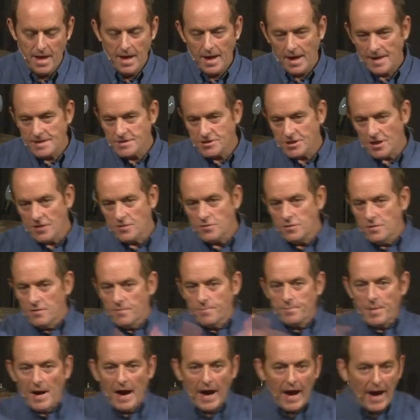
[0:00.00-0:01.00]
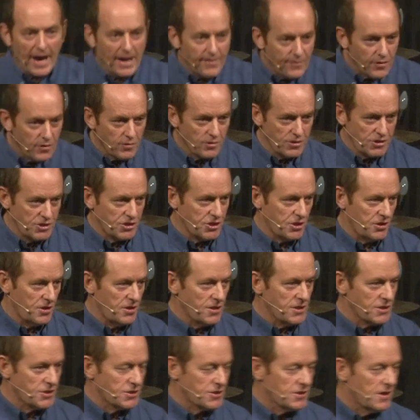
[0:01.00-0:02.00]
And so you're part of a good
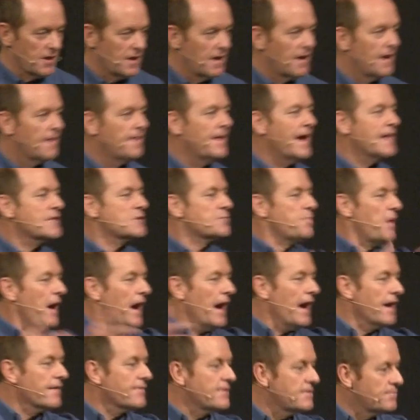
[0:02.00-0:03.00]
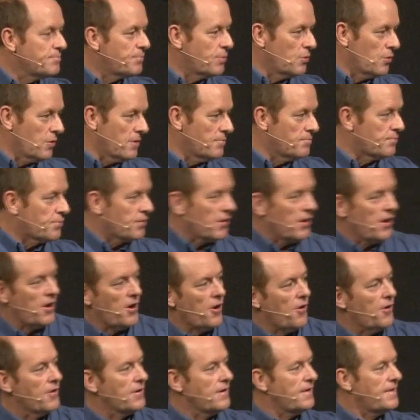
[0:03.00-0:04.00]
church. That's part of an important
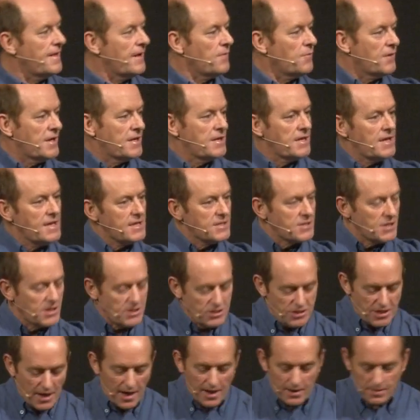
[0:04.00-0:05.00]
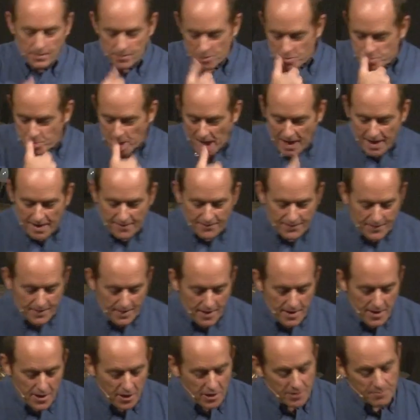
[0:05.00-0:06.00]
priority that we need to juggle as part of
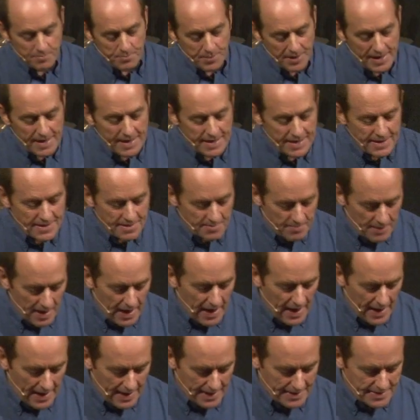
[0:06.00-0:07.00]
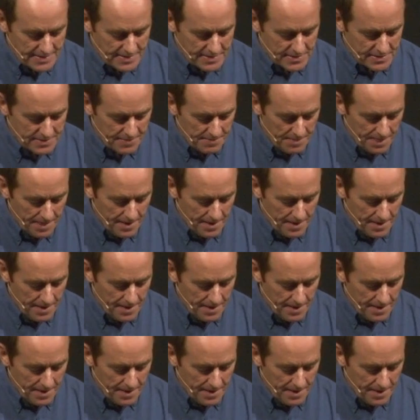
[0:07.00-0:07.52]
the competing demands.